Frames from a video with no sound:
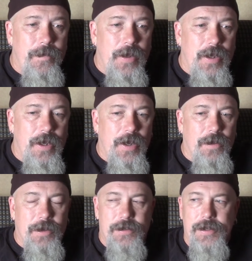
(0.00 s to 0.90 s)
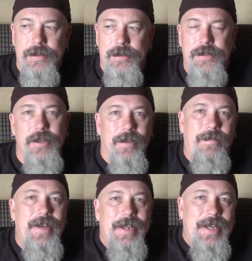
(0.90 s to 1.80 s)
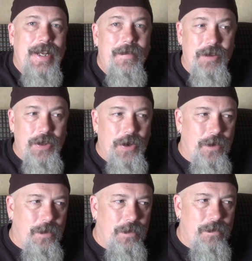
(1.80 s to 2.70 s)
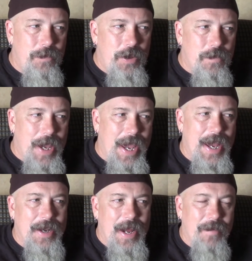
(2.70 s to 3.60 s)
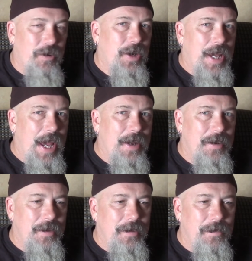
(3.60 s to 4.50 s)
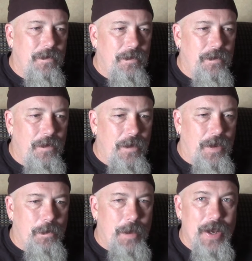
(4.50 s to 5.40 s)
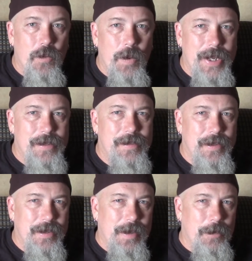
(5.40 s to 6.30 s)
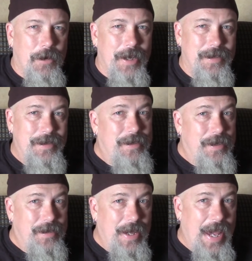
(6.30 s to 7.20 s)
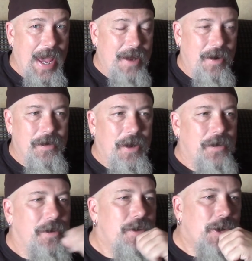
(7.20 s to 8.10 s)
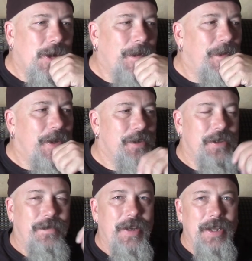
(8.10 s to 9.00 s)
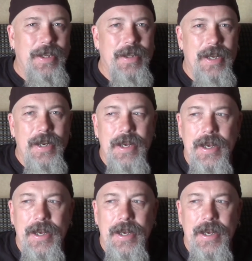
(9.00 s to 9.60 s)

There's still a feeling, even though you can't ever get the big wins that the Democrats insist they can on gun control, there's this feeling that